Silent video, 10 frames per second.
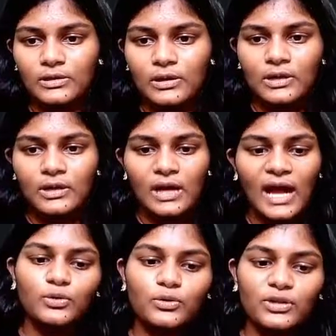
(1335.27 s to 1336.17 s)
I know
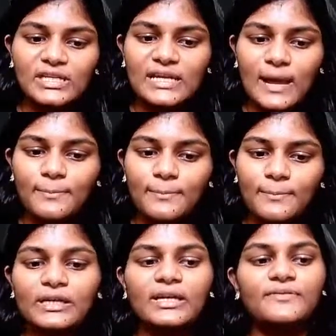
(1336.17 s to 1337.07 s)
there is an ammeter and
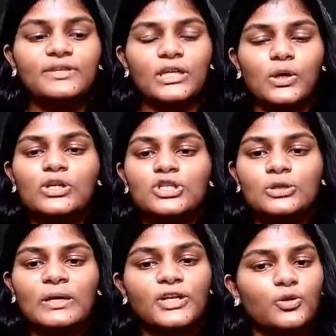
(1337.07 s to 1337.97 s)
everything also, but you
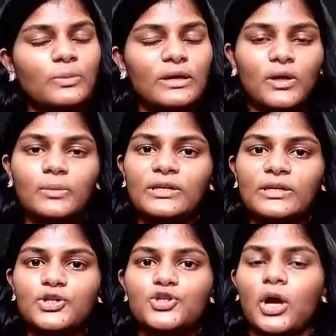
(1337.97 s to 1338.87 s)
may or may not draw
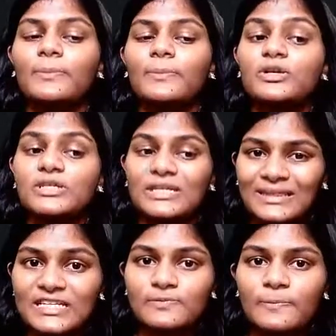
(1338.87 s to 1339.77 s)
it because in this
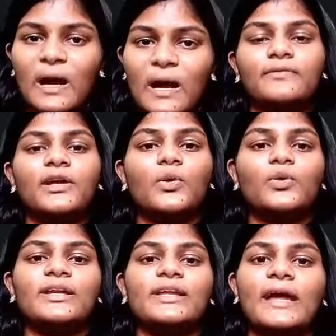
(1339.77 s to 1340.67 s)
part we are only
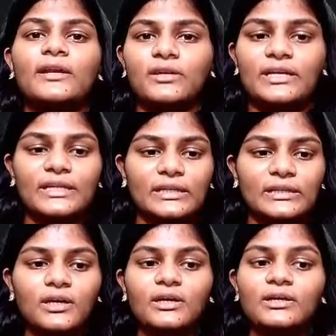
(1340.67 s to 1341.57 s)
calculating the
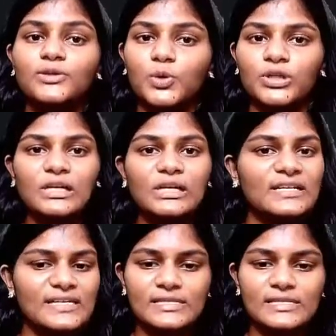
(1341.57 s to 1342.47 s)
total
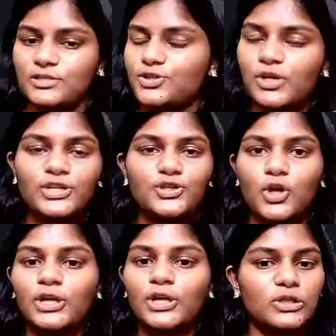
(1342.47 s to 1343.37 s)
resistance. You can draw it
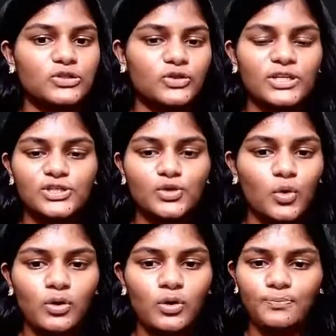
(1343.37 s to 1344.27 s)
also, there is no
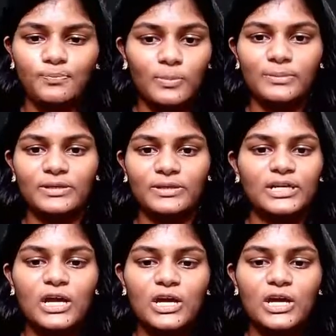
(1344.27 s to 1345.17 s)
problem in it.
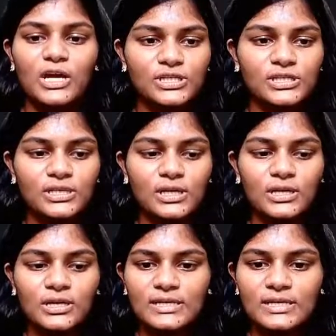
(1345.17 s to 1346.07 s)
So this is a
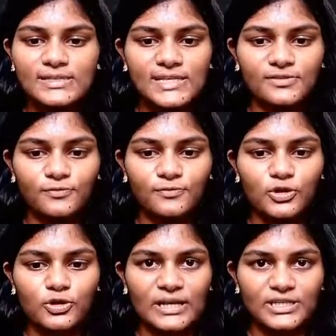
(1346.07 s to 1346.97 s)
6 volt battery,